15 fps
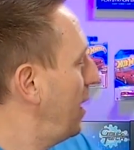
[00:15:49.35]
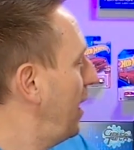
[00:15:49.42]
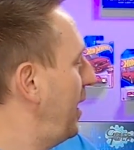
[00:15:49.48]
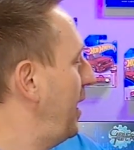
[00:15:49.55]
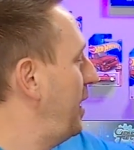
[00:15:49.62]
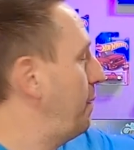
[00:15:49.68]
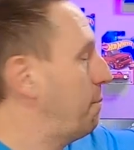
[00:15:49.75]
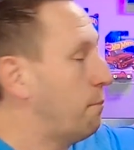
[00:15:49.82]

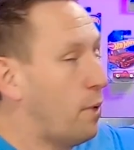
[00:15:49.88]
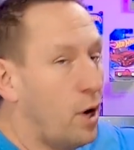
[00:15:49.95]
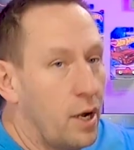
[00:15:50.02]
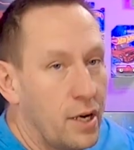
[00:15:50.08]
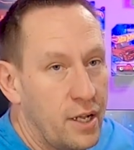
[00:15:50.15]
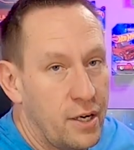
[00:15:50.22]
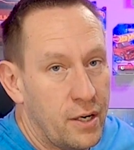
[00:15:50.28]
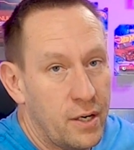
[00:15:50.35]
a
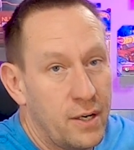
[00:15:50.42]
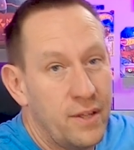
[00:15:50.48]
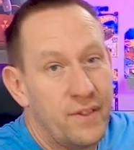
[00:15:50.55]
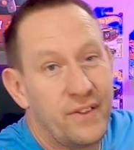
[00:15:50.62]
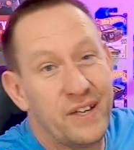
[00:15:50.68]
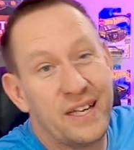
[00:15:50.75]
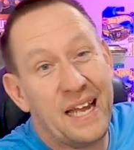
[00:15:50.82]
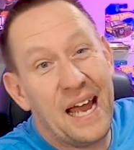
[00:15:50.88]
monitor
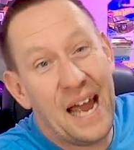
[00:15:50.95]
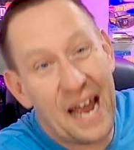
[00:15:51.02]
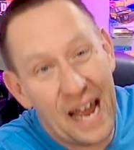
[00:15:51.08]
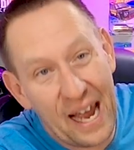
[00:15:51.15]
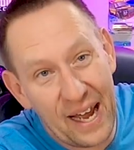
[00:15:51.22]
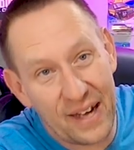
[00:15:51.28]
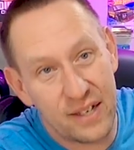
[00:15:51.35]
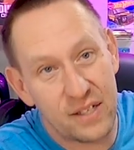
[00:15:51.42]
that
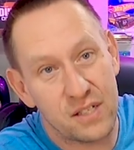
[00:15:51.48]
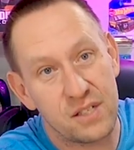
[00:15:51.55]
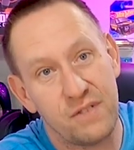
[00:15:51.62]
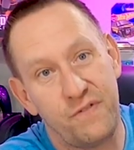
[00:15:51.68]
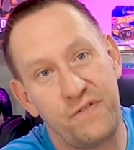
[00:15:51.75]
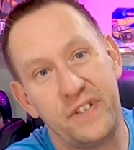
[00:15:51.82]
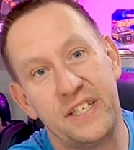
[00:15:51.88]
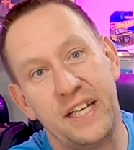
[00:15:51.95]
has
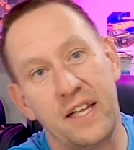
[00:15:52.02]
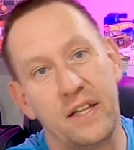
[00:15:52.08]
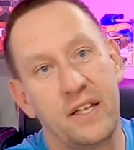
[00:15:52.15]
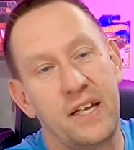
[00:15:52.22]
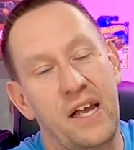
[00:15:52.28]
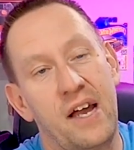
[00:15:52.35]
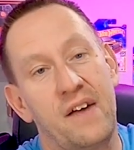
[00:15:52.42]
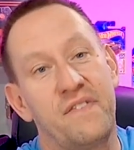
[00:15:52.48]

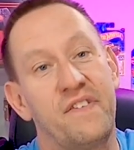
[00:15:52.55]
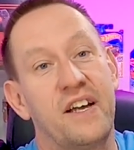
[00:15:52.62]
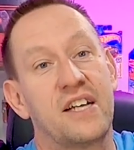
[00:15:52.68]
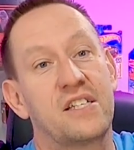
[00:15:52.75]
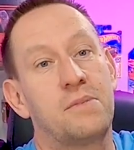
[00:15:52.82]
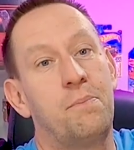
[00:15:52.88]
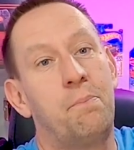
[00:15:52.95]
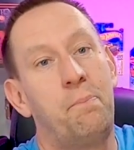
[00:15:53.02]
Fidelity
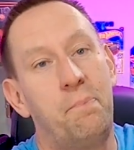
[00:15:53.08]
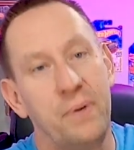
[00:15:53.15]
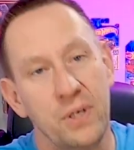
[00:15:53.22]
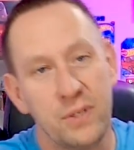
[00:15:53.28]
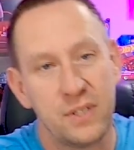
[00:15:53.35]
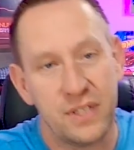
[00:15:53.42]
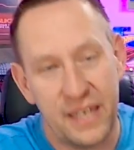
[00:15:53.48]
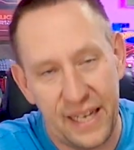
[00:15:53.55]
FX
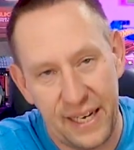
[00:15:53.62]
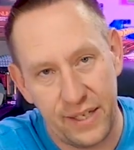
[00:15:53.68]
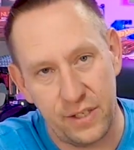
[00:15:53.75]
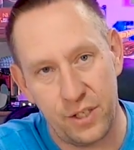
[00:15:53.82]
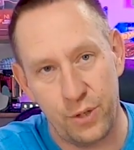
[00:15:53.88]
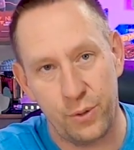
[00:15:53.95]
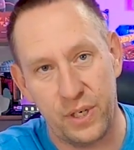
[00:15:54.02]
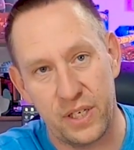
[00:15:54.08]
built
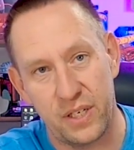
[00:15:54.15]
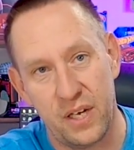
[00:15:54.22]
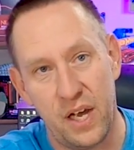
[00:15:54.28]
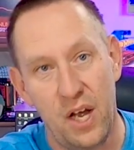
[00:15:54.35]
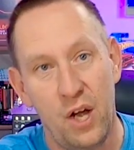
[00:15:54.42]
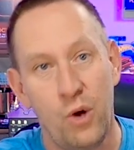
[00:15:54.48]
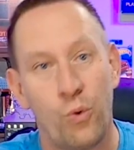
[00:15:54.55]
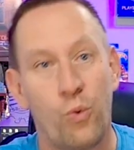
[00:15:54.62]
into it
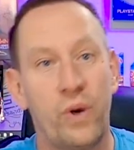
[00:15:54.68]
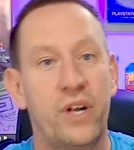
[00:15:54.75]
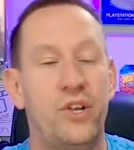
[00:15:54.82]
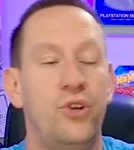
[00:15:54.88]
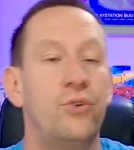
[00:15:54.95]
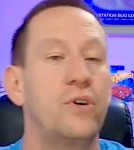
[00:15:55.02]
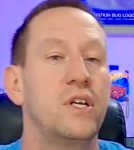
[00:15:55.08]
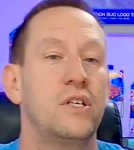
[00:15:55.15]
where
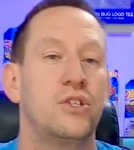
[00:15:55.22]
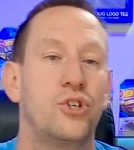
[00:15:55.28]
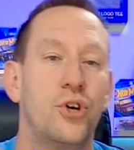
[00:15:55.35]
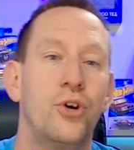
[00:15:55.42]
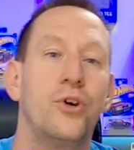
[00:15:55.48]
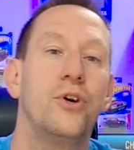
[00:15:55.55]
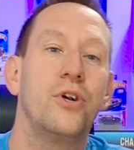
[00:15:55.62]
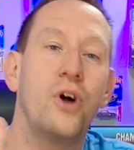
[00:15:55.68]
you can
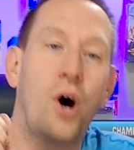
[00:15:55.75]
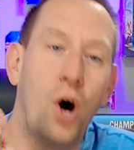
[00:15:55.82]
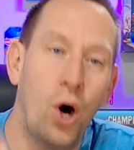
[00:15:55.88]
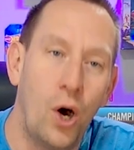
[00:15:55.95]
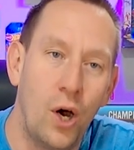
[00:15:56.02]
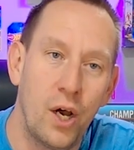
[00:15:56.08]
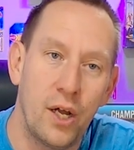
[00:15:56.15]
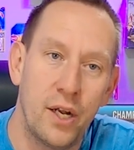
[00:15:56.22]
turn
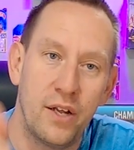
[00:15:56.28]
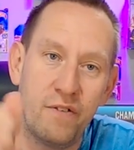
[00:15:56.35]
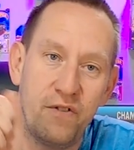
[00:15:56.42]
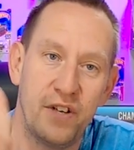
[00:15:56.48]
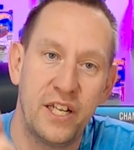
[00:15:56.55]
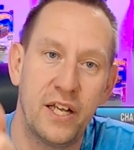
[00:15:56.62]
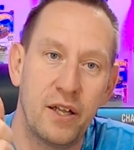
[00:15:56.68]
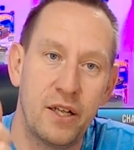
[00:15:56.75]
on
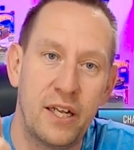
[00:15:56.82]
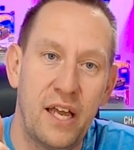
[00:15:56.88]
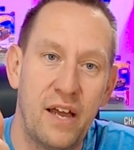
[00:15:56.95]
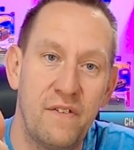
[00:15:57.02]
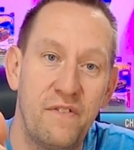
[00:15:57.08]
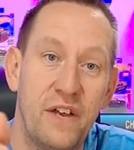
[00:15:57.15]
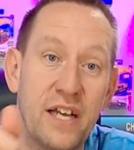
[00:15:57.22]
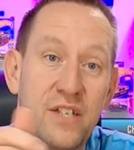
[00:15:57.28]
Fidelity
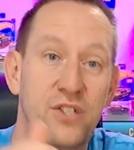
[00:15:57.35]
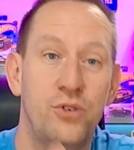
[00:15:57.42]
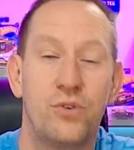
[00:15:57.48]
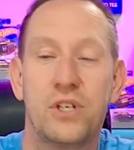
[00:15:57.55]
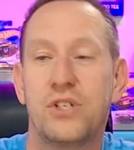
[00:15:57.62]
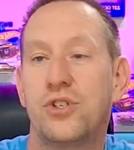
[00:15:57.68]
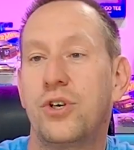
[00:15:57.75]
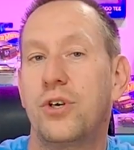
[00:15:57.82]
FX, you
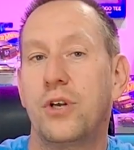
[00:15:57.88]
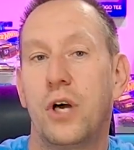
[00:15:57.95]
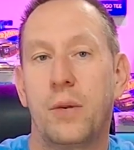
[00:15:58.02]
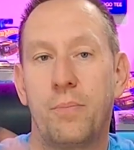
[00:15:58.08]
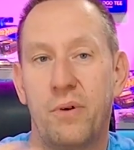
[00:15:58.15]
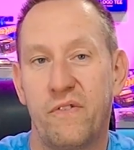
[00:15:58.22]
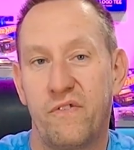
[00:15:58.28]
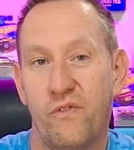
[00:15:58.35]
can turn on
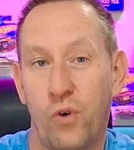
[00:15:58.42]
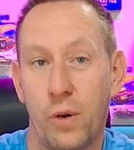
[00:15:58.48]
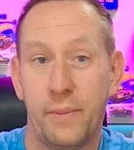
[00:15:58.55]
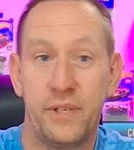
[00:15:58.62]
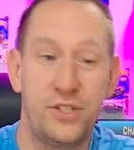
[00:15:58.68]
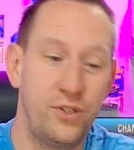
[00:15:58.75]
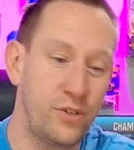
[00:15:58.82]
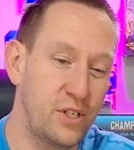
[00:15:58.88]

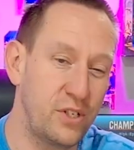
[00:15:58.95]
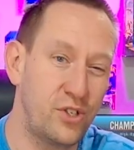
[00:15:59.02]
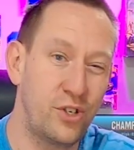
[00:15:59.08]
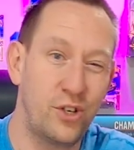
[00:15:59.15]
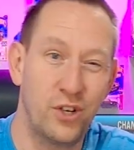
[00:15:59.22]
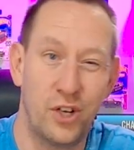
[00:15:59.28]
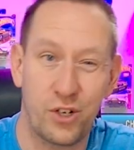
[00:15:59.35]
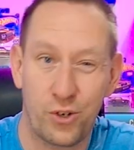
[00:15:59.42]
performance, you can
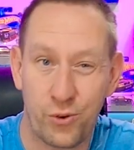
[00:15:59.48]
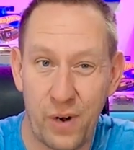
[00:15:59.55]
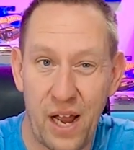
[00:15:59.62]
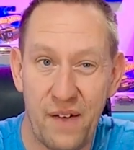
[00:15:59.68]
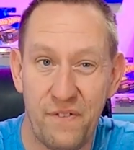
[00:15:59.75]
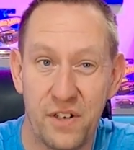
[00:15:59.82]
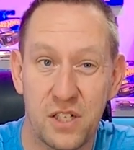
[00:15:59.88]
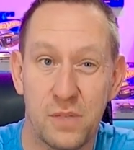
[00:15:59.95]
turn on
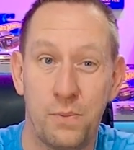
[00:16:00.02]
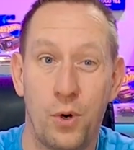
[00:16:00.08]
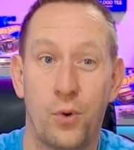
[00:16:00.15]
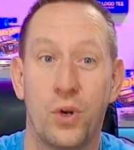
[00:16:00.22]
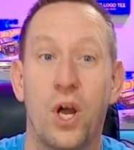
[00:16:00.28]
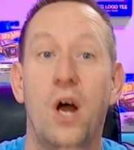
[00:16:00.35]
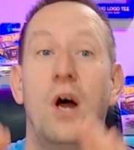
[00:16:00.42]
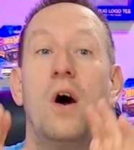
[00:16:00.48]
graphics mode